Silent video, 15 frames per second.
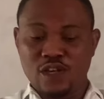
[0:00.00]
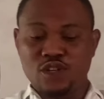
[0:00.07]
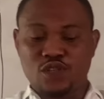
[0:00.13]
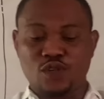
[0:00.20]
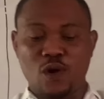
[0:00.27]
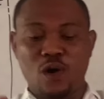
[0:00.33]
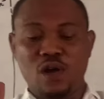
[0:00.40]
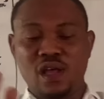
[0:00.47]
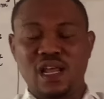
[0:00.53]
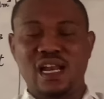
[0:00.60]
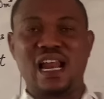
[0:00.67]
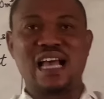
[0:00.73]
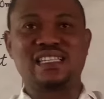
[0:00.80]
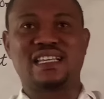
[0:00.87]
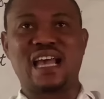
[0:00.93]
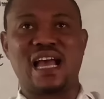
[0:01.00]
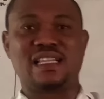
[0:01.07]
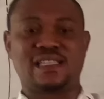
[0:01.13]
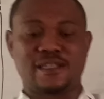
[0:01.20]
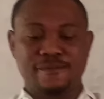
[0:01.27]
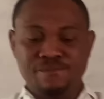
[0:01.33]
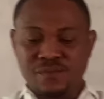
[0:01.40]
So let's
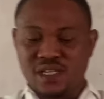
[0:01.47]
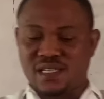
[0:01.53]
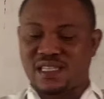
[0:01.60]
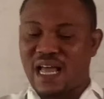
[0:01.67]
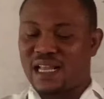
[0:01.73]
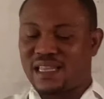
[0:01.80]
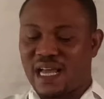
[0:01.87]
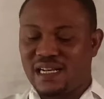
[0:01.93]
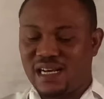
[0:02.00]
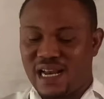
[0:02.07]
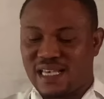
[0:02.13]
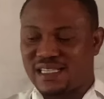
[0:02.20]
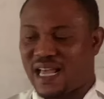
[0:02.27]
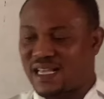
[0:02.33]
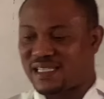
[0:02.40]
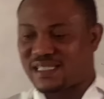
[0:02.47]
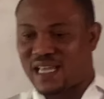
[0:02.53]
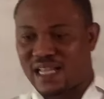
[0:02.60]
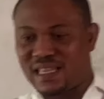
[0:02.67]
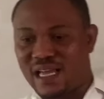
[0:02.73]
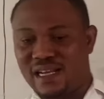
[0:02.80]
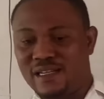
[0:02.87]
get
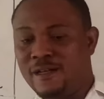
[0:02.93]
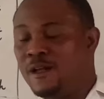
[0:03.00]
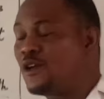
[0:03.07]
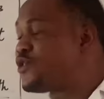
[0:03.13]
started.